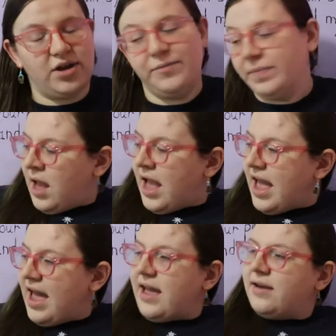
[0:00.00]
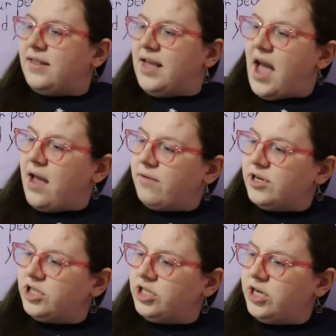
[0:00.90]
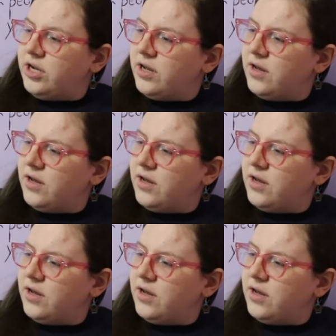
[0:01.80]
you. And the Irish